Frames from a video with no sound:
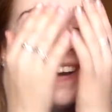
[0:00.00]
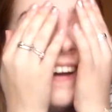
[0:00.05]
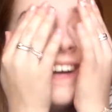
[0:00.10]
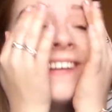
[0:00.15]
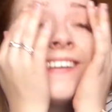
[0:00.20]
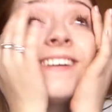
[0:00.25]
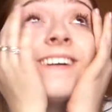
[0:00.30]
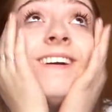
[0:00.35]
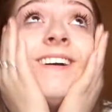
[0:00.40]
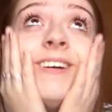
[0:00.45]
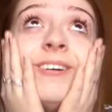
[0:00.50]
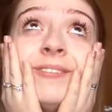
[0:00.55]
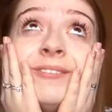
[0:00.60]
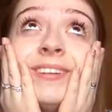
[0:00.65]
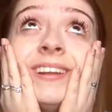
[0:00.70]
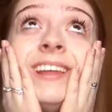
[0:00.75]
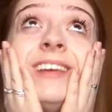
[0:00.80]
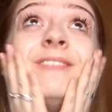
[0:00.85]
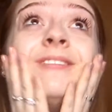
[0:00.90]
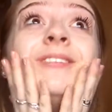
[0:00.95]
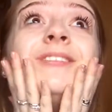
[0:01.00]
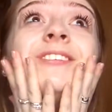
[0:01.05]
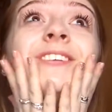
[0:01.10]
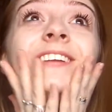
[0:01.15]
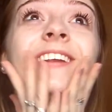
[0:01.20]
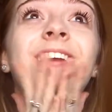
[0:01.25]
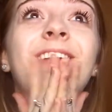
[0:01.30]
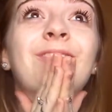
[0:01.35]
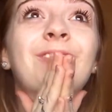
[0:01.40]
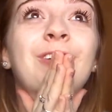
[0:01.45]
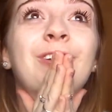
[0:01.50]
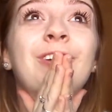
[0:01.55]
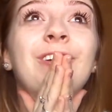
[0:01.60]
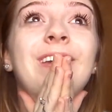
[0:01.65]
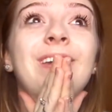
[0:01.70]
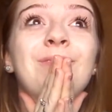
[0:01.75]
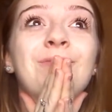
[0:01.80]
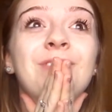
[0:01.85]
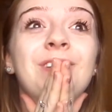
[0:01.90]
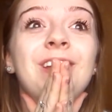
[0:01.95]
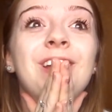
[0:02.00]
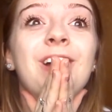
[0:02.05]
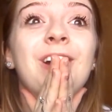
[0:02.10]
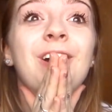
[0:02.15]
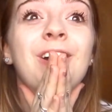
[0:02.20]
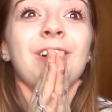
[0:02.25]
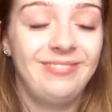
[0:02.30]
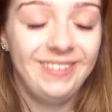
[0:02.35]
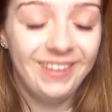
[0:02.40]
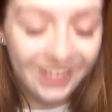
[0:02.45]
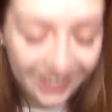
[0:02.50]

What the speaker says: I can't believe I'm doing another cooking video.